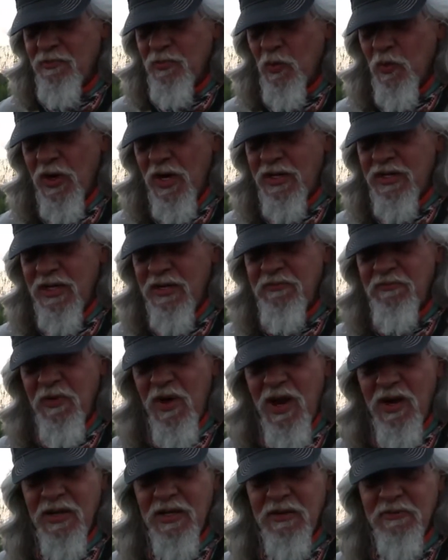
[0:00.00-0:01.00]
When I did
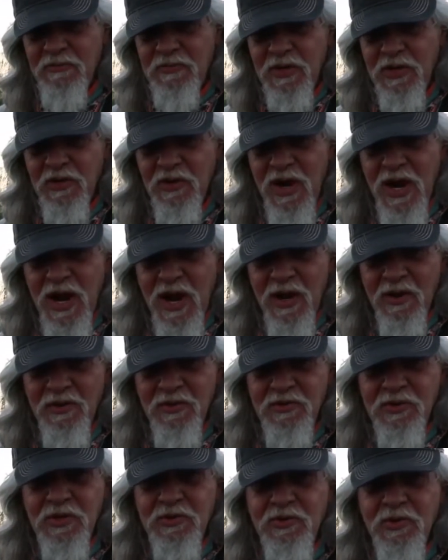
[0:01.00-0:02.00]
finally figure out
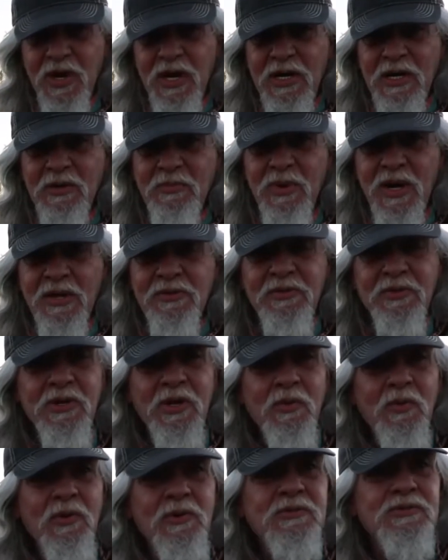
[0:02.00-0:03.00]
the training method
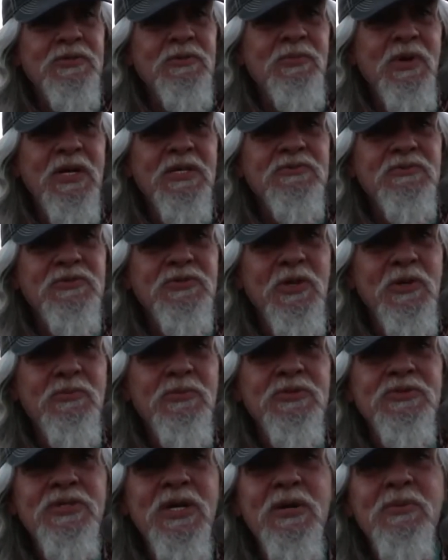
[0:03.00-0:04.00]
that works the best for
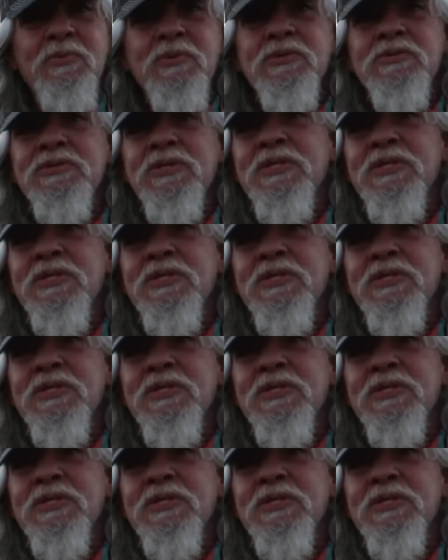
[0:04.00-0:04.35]
German Shepherds,